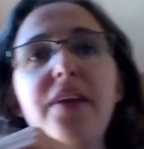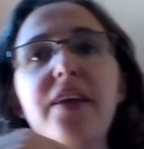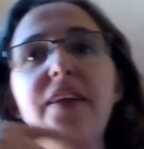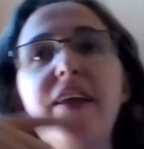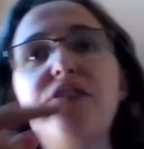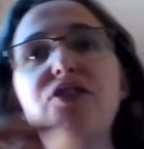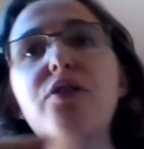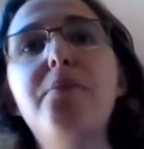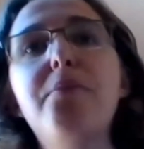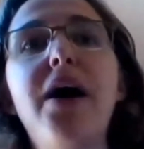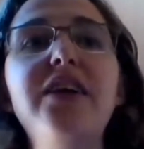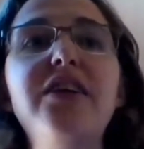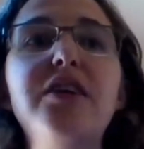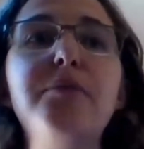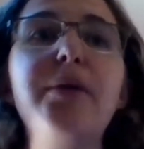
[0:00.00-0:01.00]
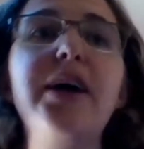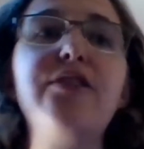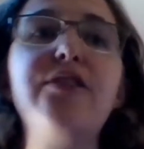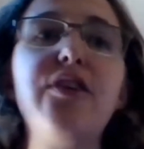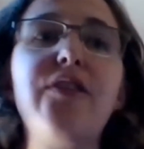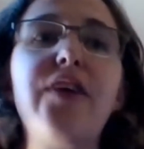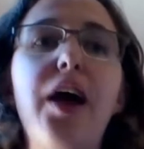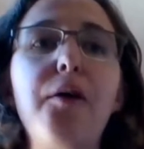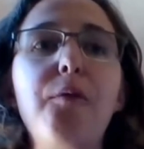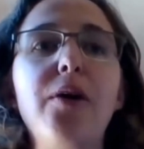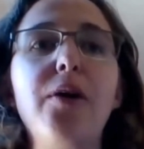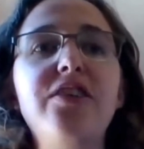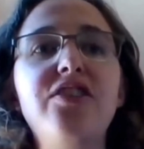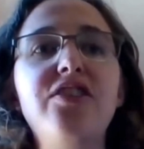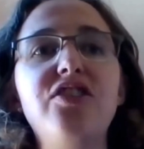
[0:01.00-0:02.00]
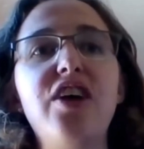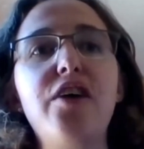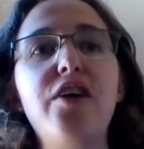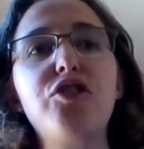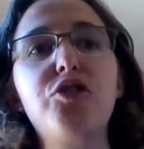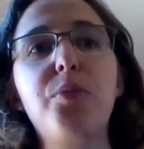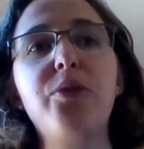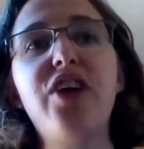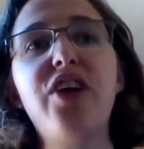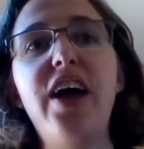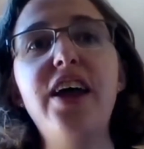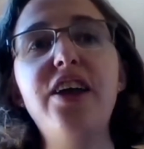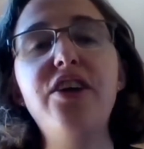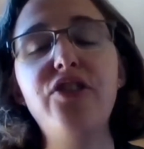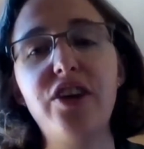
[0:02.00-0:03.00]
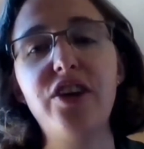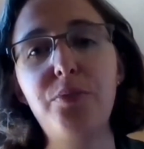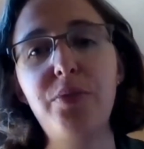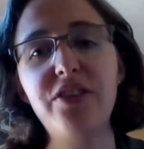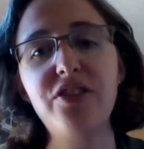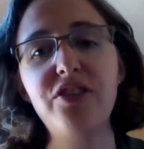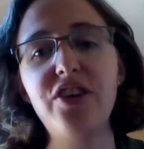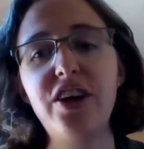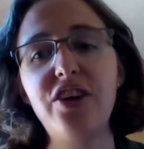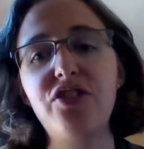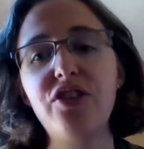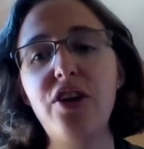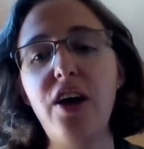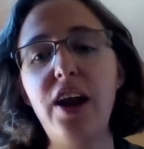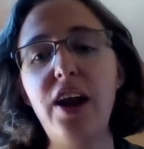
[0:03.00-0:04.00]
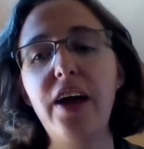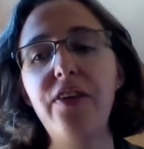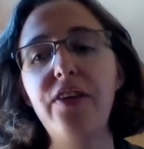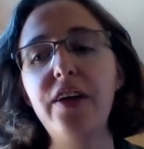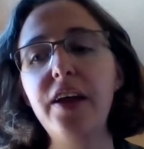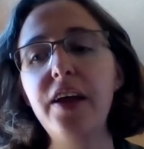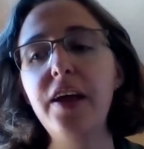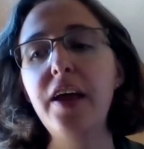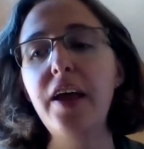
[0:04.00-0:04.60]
That's reminded me of something I wanted to say in response to Hendrik's presentation earlier, that